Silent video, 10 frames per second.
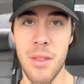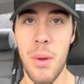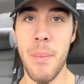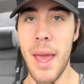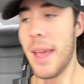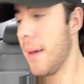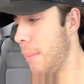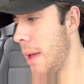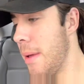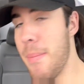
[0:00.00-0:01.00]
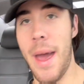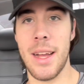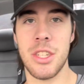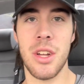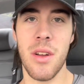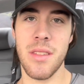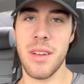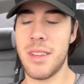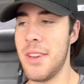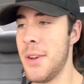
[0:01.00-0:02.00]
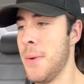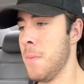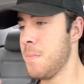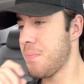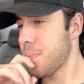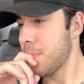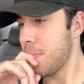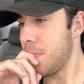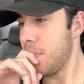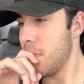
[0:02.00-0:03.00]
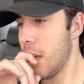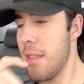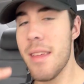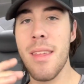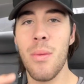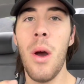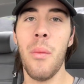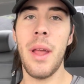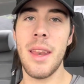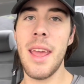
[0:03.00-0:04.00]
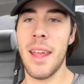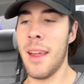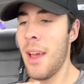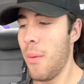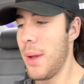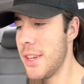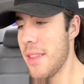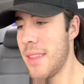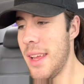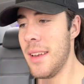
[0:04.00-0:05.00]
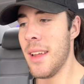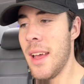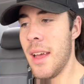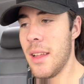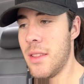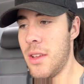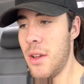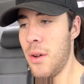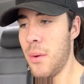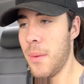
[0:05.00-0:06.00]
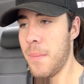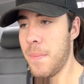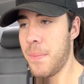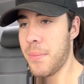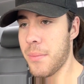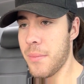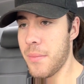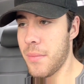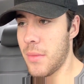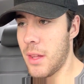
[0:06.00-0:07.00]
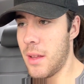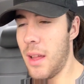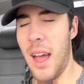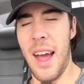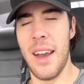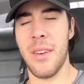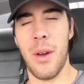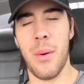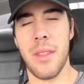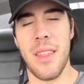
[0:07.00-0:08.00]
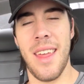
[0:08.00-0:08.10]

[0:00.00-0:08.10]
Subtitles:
we make, maybe Max Scherzer too. This is what we need. We just need to, I don't know what the